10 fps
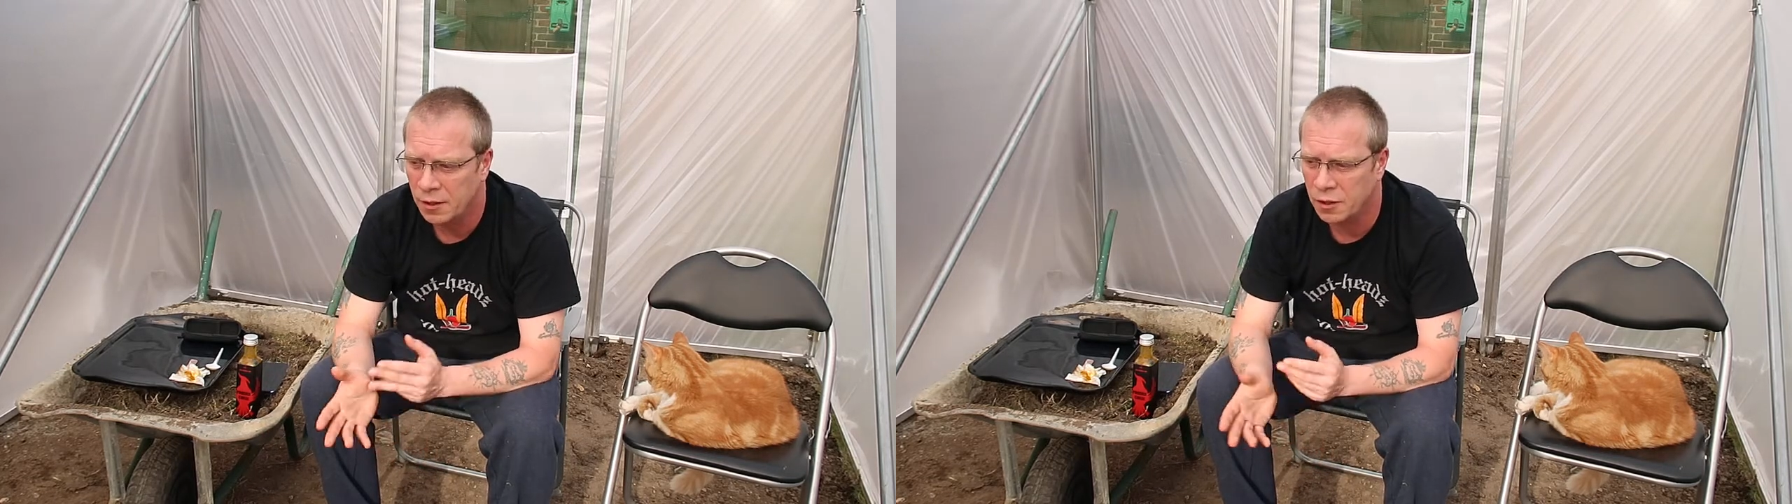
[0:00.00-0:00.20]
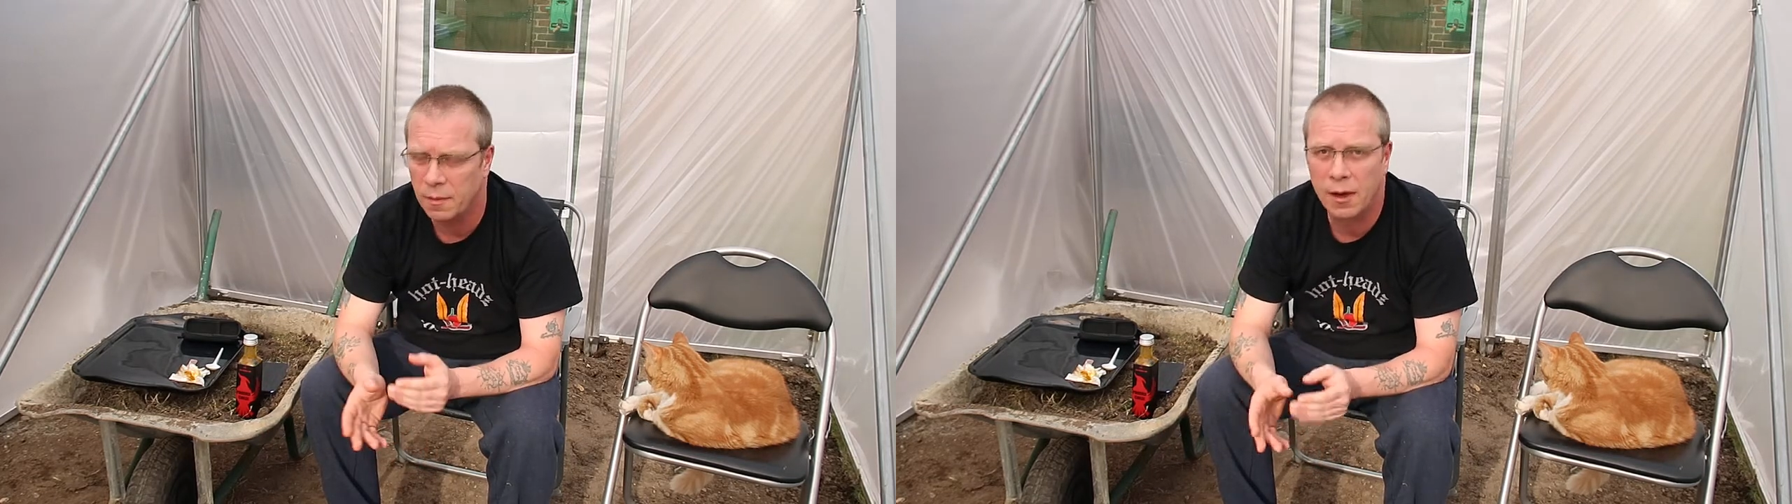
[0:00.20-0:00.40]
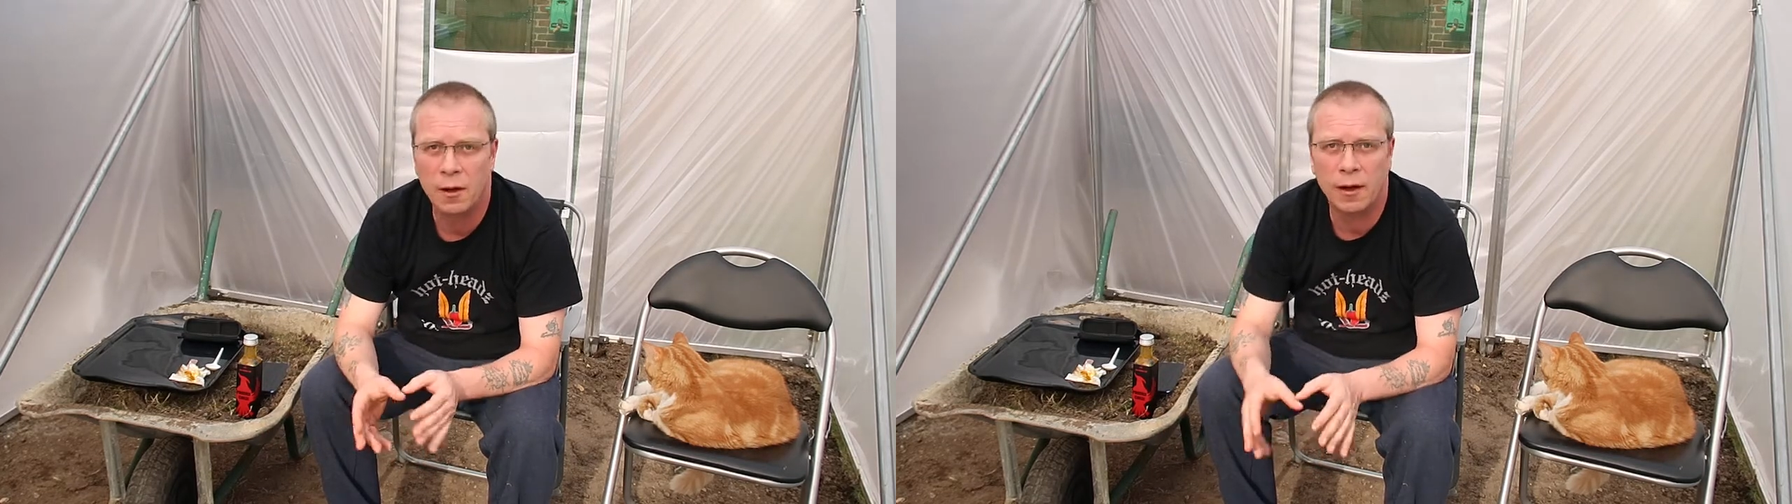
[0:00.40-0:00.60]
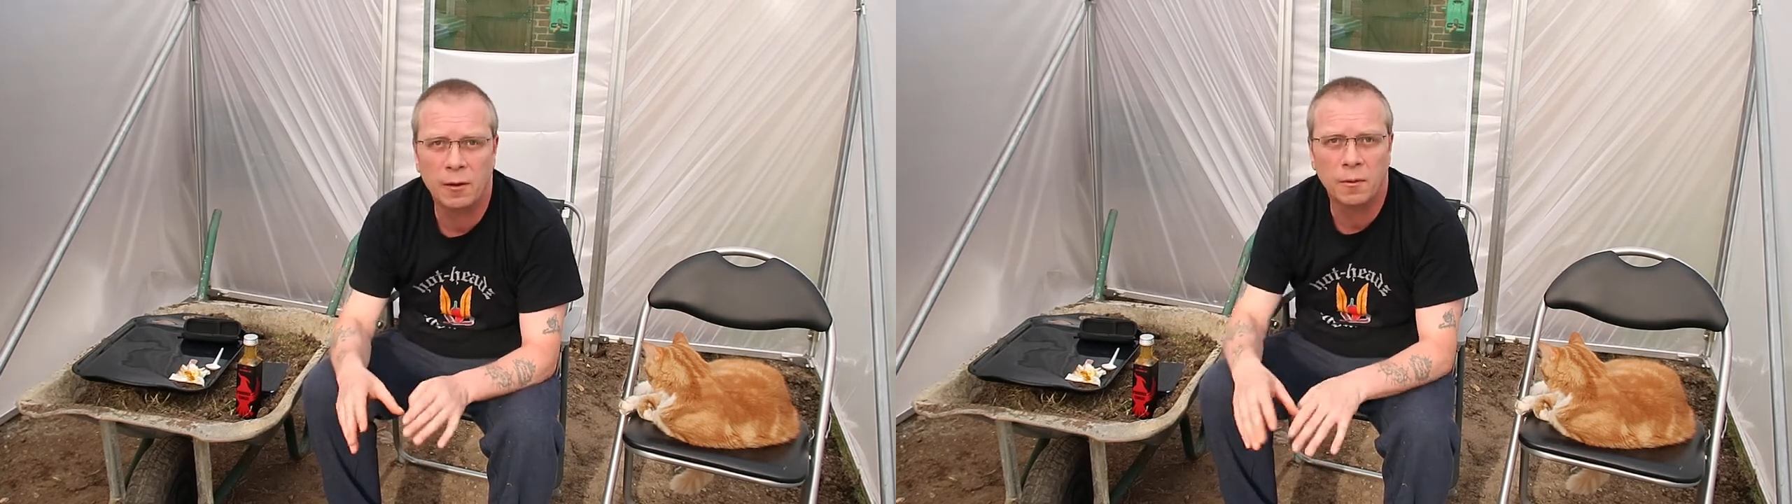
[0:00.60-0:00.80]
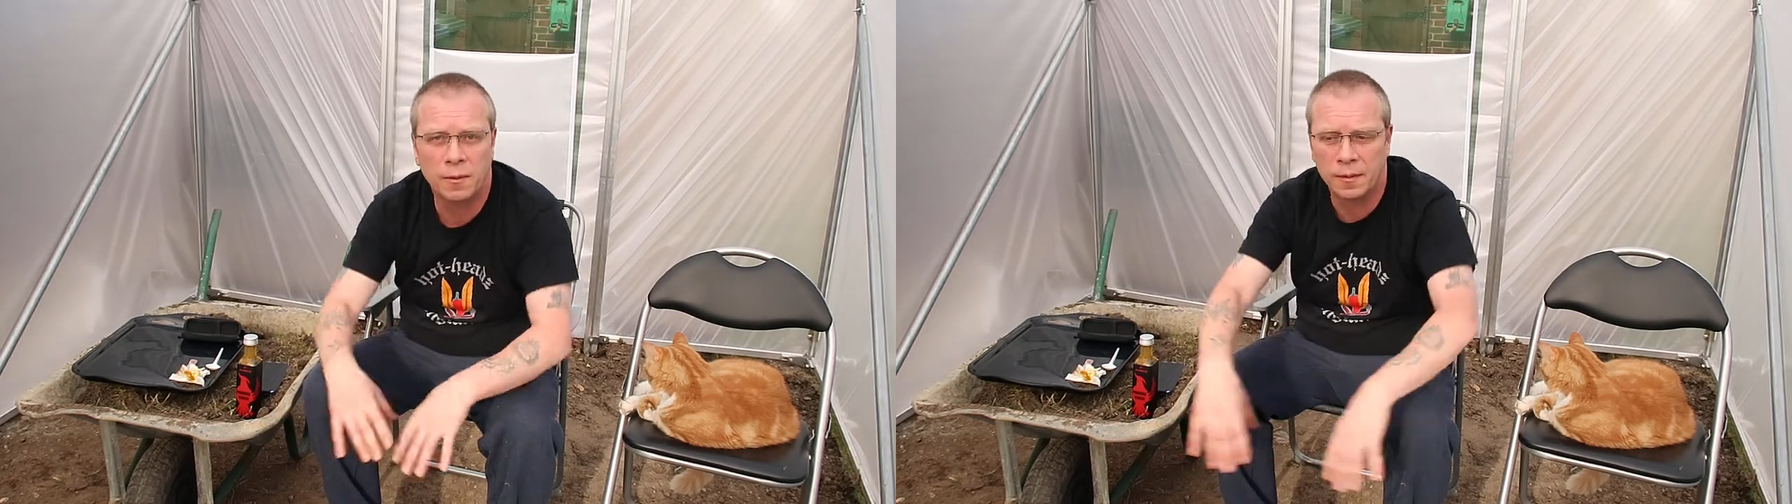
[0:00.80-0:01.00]

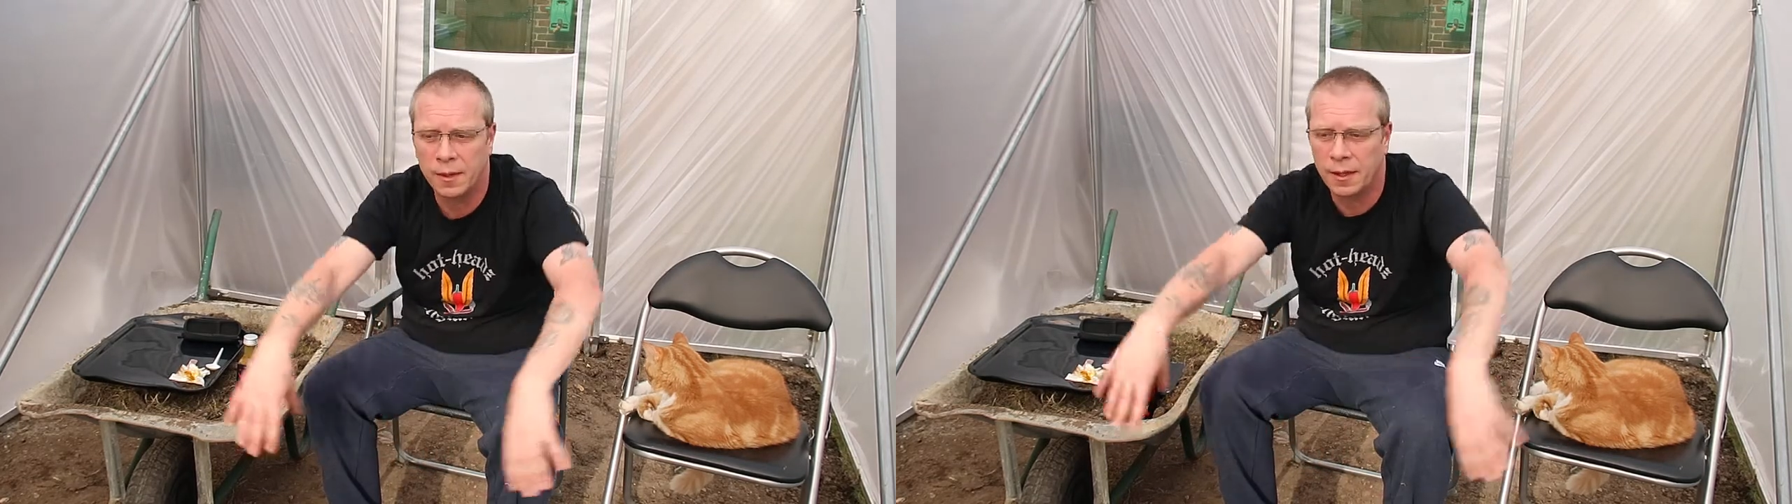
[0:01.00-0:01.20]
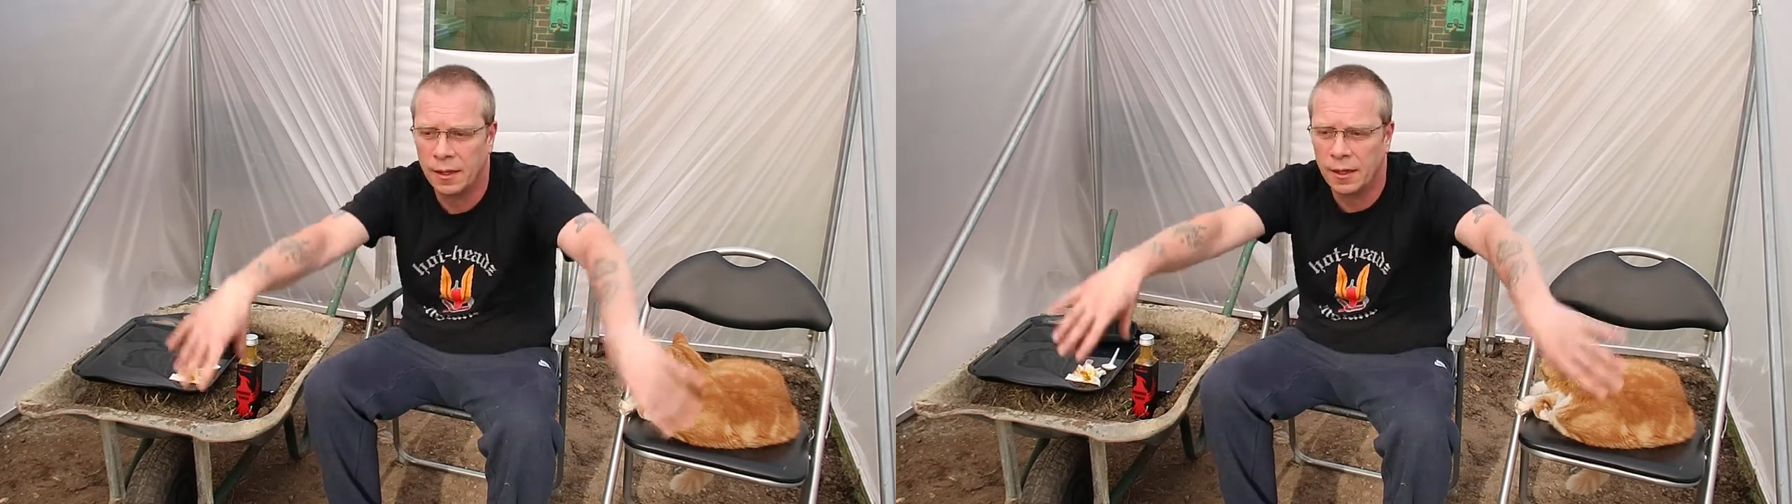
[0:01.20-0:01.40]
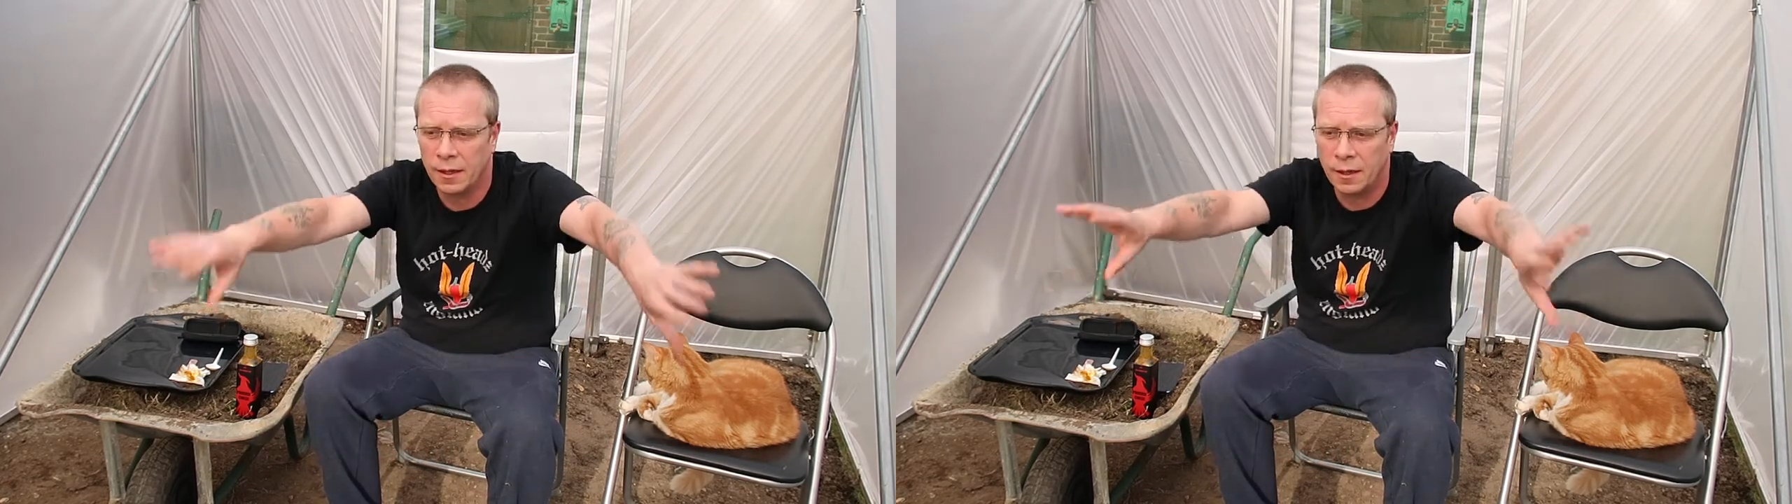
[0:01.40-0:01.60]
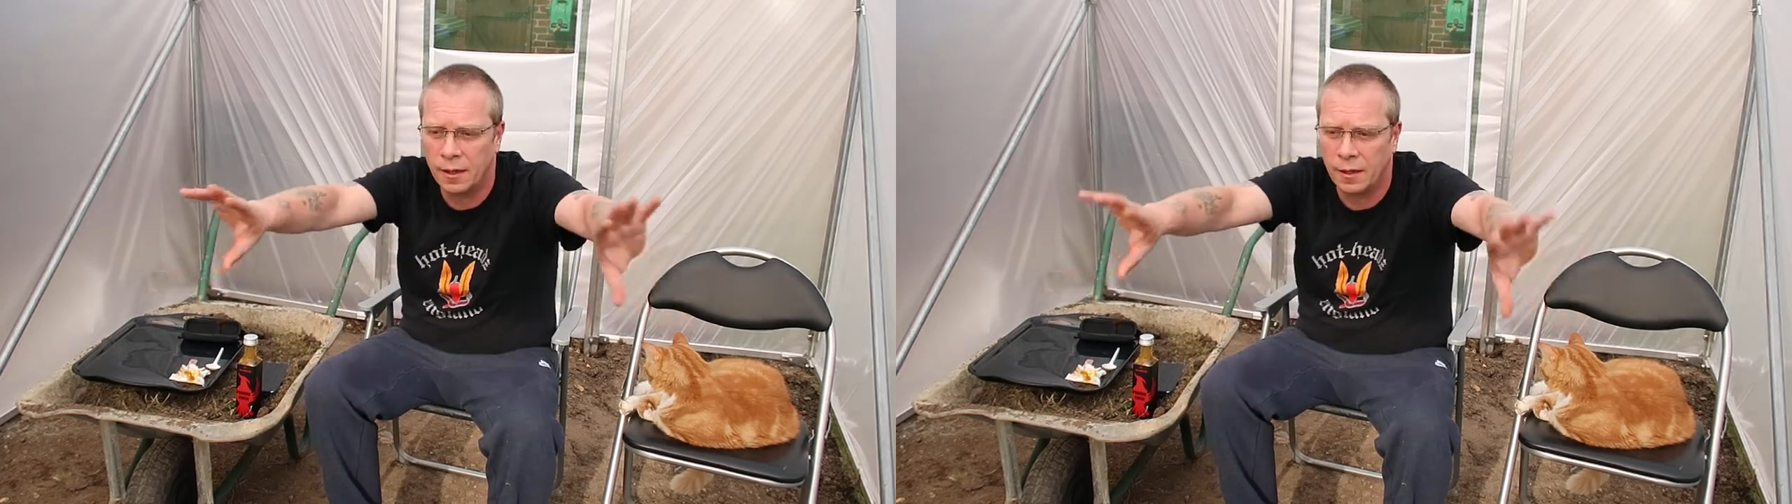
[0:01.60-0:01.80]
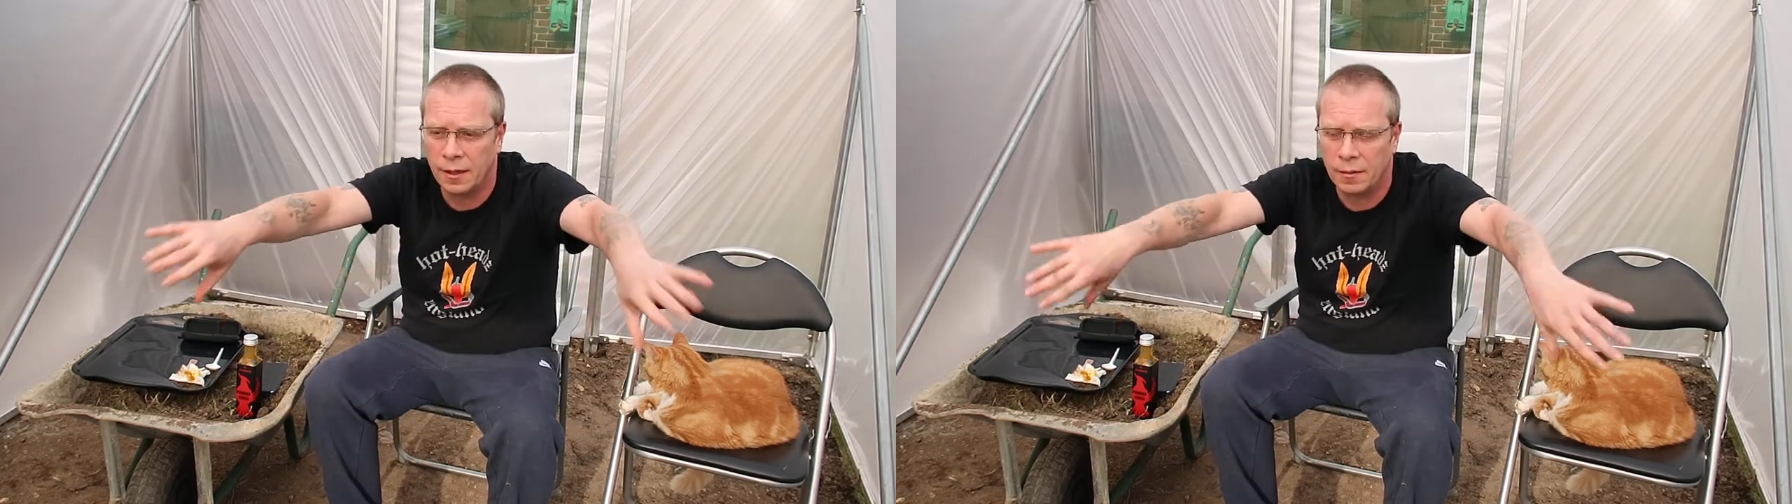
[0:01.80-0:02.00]
tomato
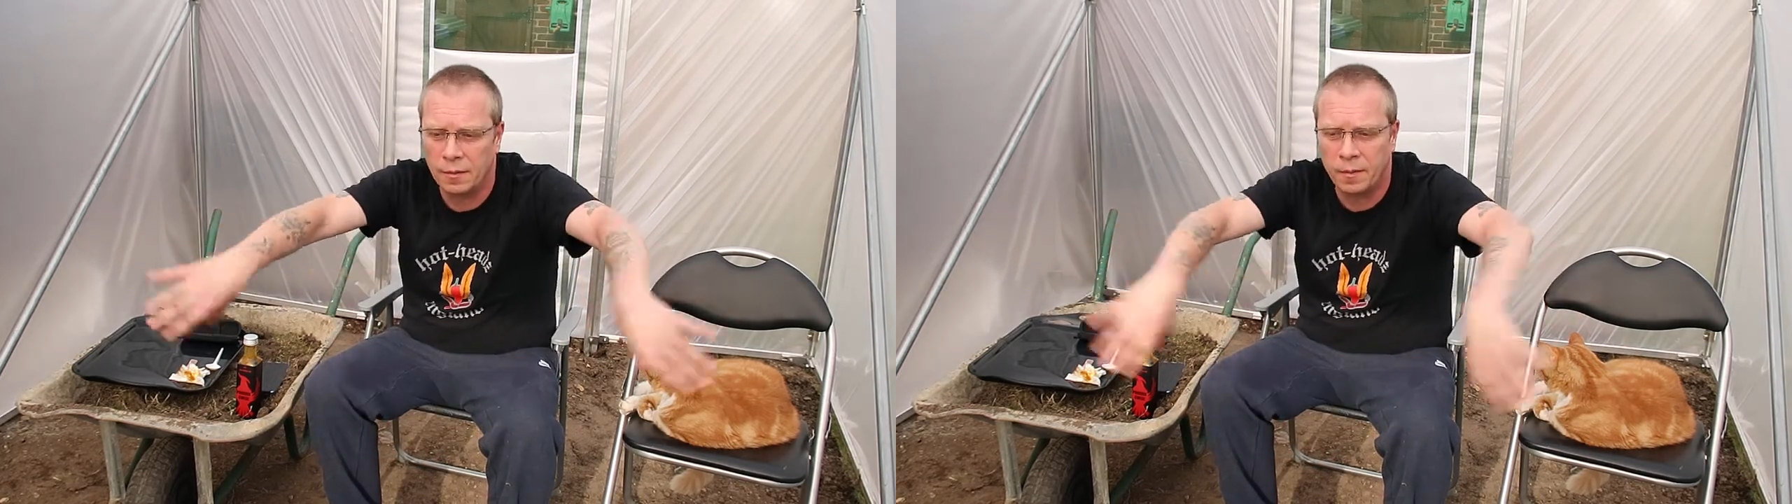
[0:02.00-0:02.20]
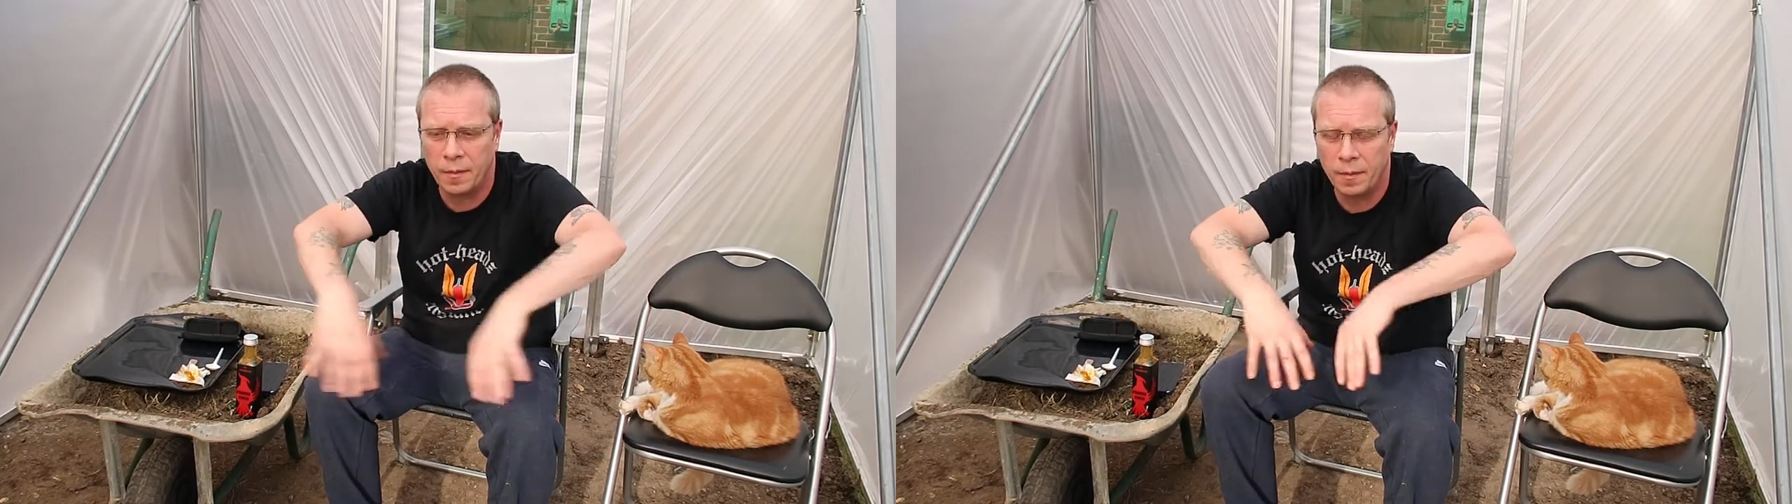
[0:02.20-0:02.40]
uh, and